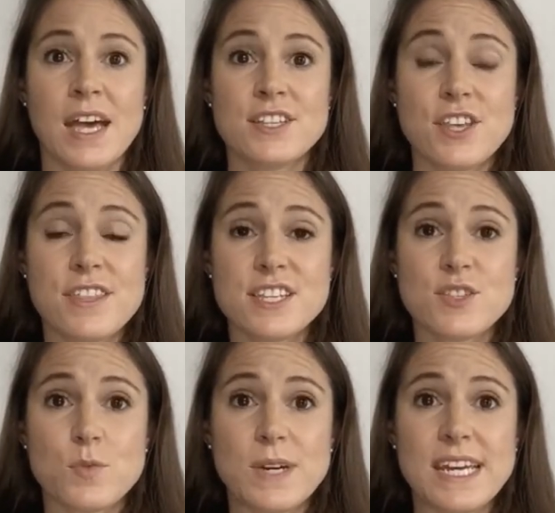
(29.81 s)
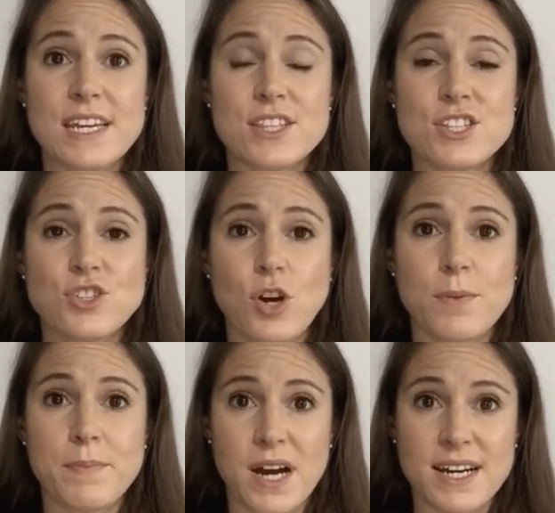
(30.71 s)
So this week, the
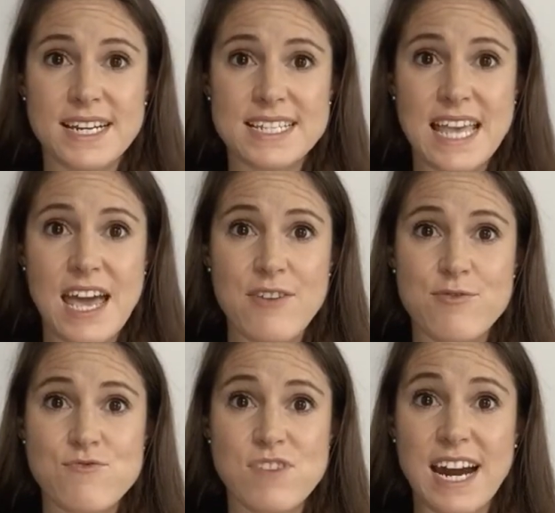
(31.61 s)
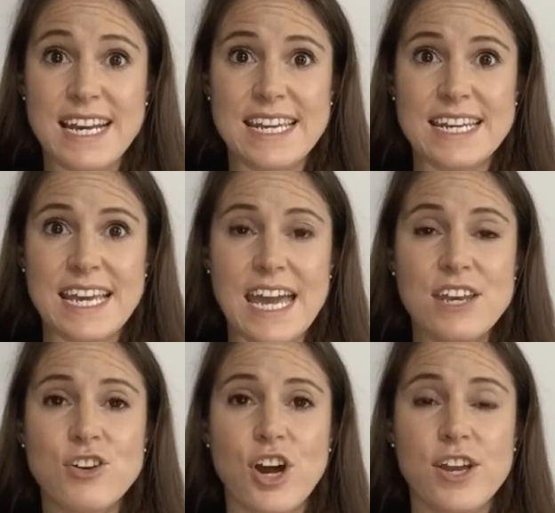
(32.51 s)
stock markets have rallied
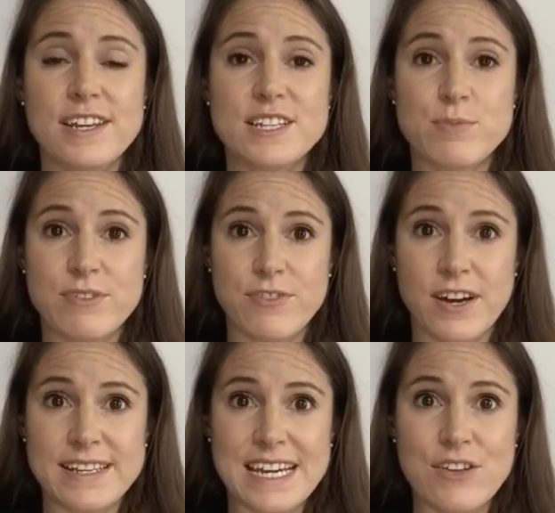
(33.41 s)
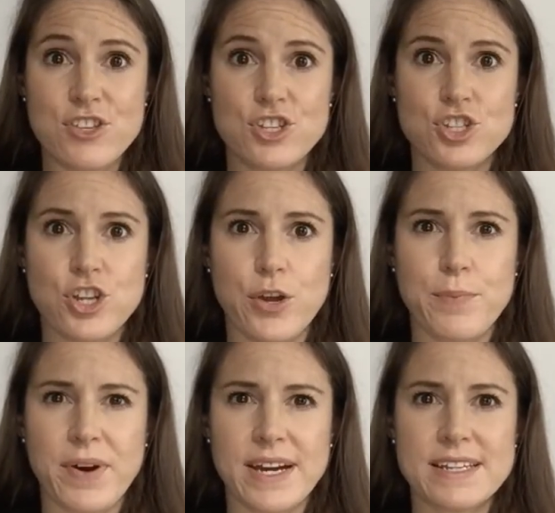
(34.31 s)
again. Not only did we find out that Joe
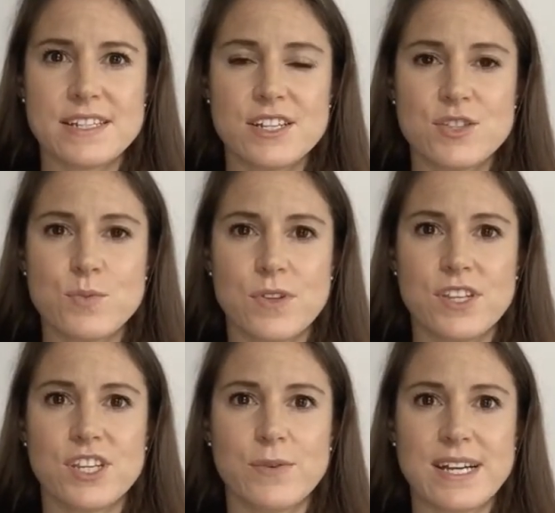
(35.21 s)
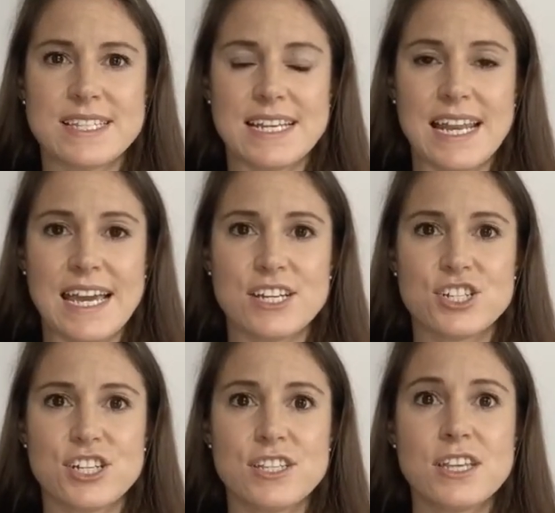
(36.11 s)
Biden has won the US
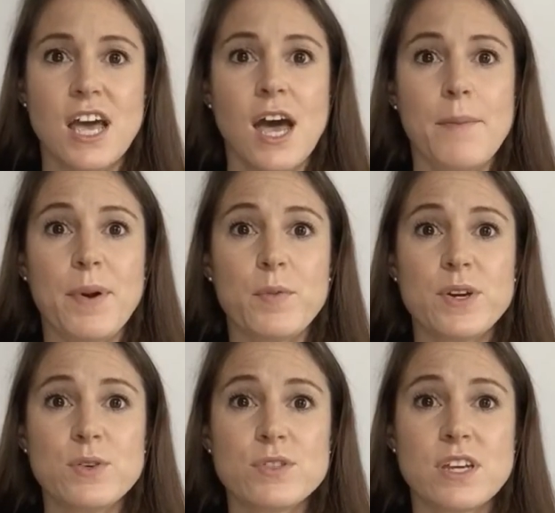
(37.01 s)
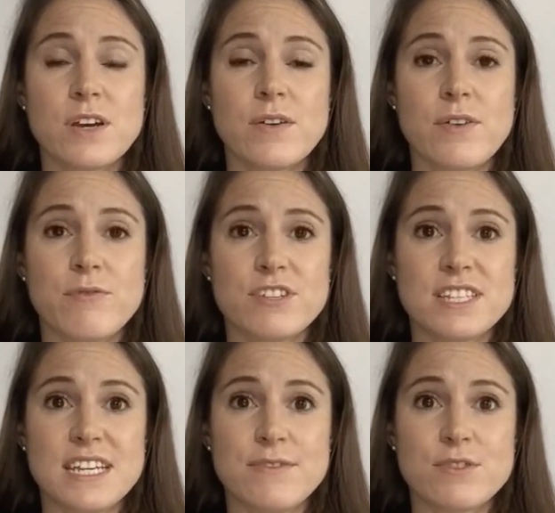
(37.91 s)
elections, but we also
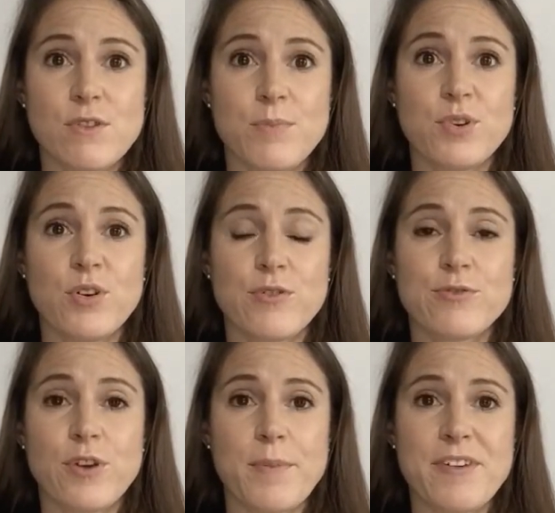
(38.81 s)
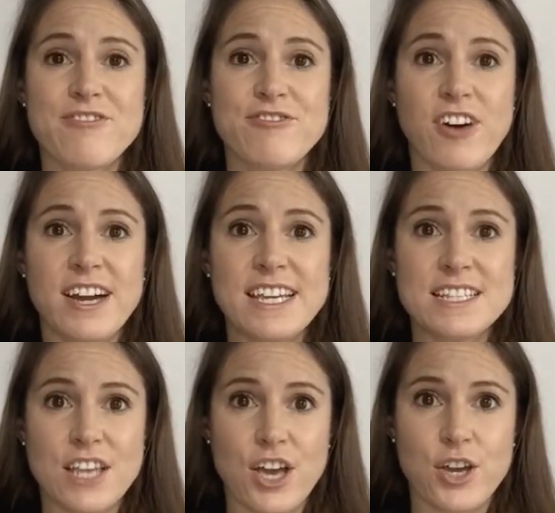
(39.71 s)
received a report from
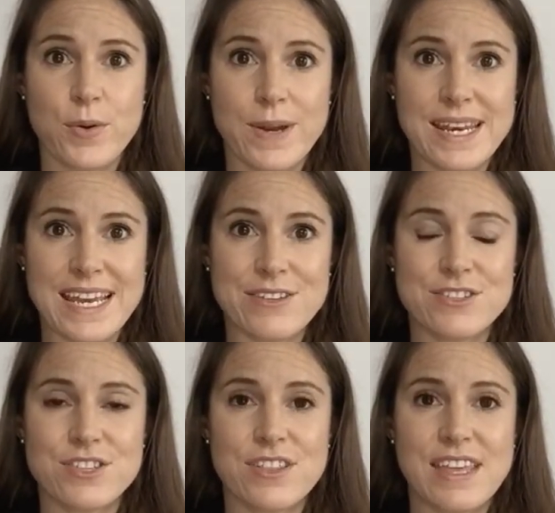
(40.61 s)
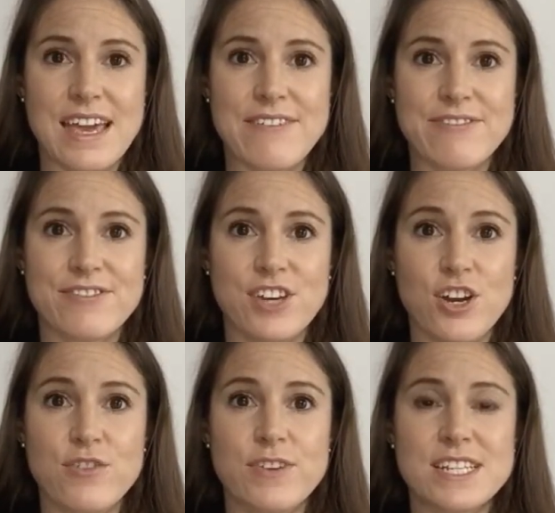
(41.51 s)
Pfizer, who announced that their
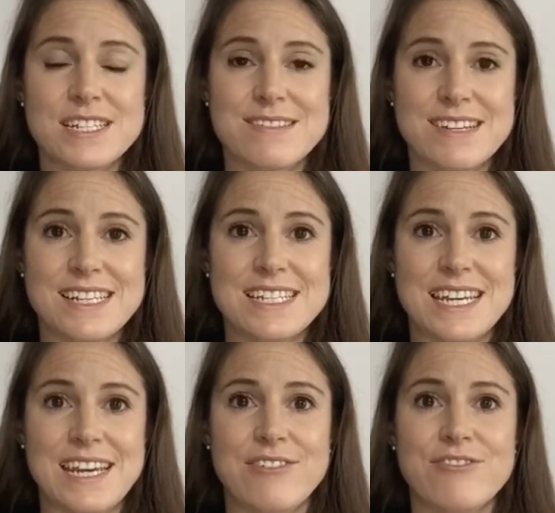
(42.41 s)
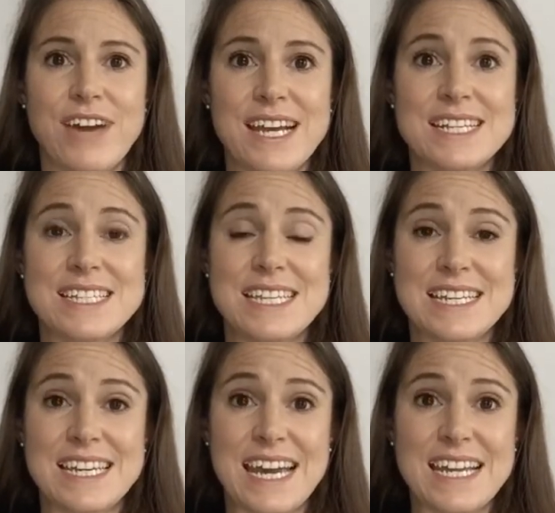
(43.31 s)
COVID-19
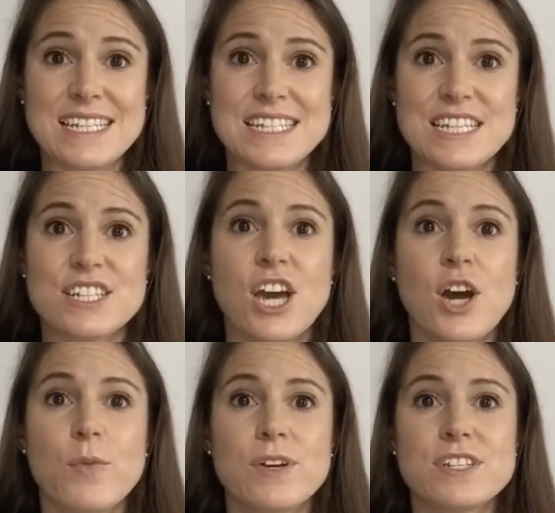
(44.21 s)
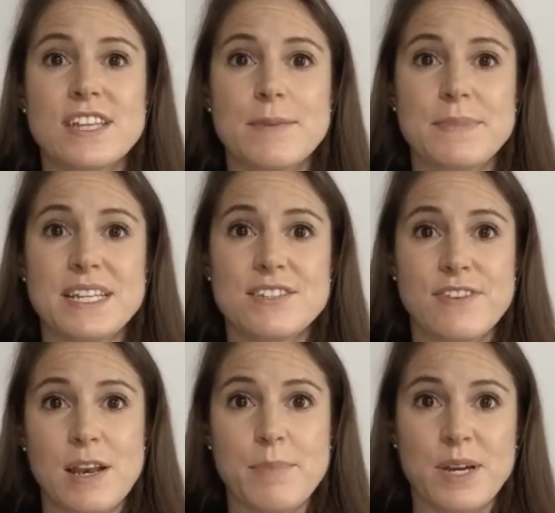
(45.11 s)
vaccine candidate, which they'd been
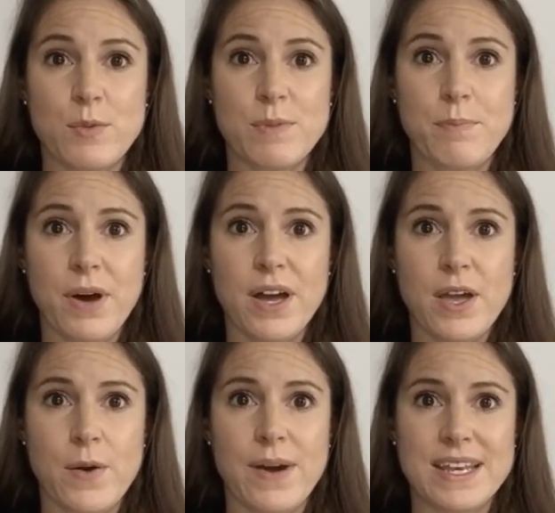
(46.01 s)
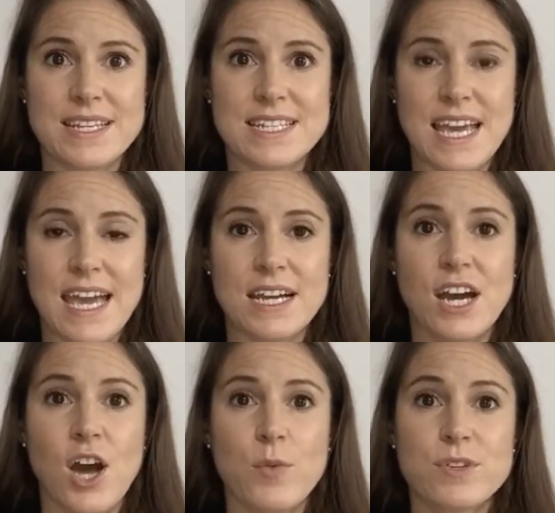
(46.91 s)
developing with BioNTech,
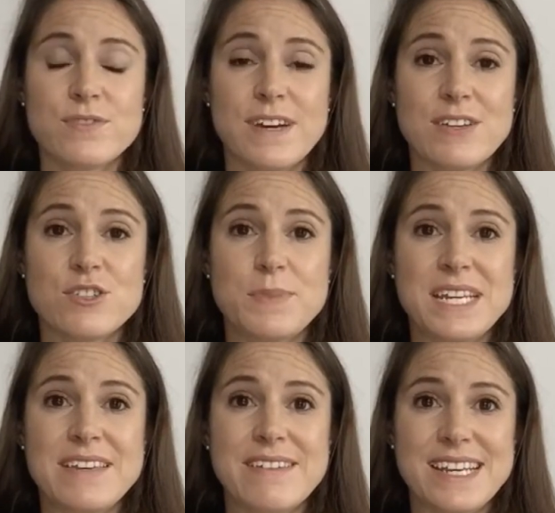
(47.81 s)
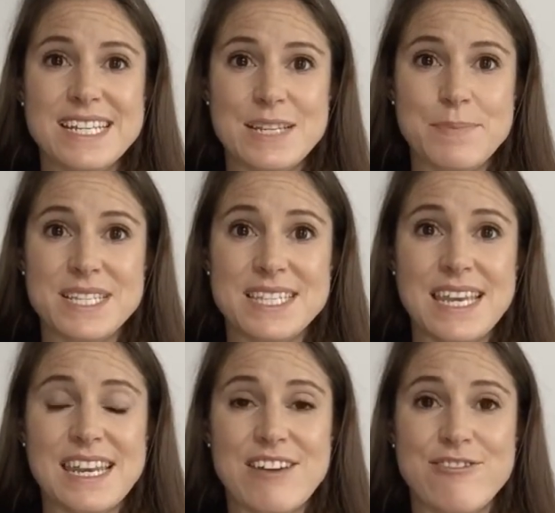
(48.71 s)
was found to be
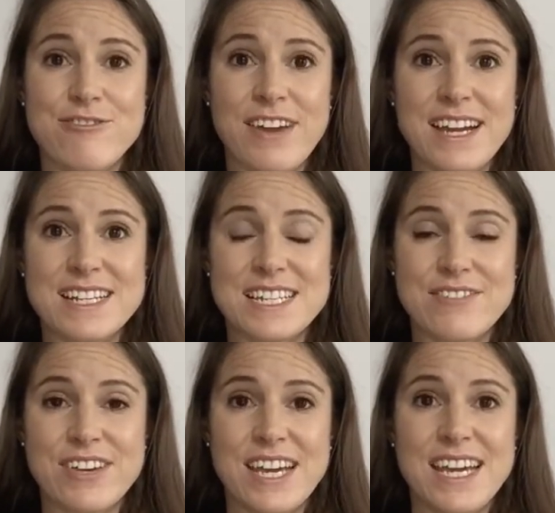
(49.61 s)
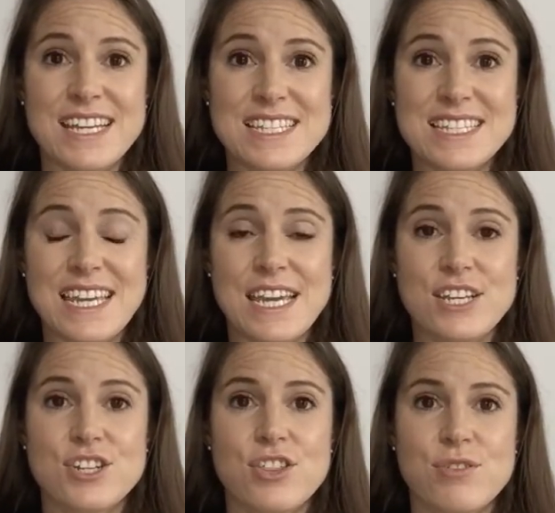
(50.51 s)
90% effective in
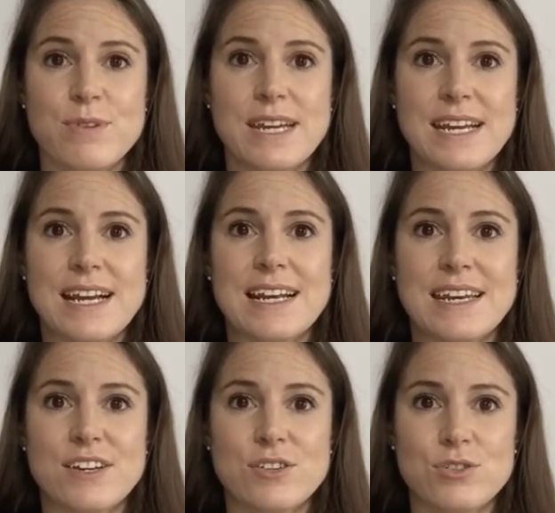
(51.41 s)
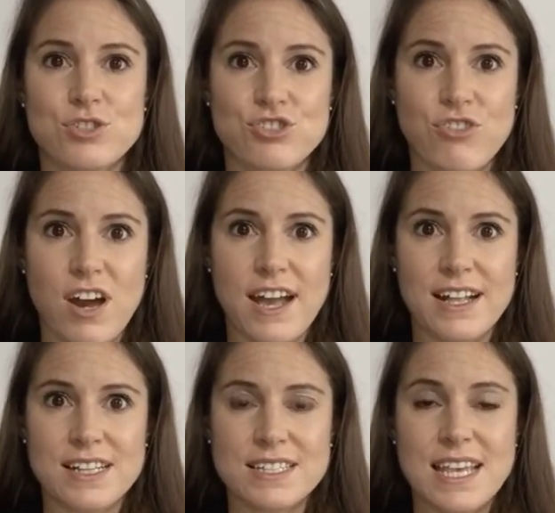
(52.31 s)
stage 3 clinical
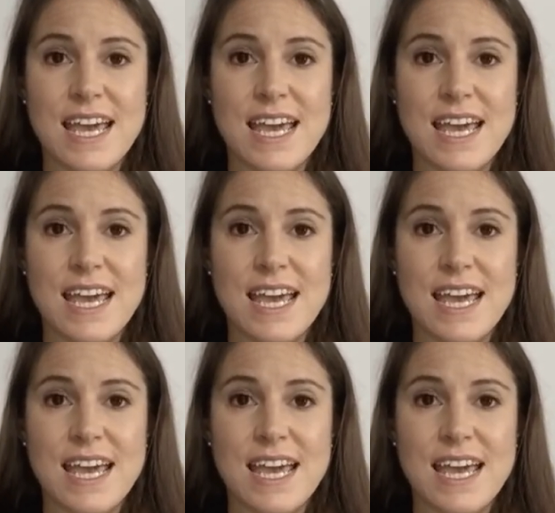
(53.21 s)
trials.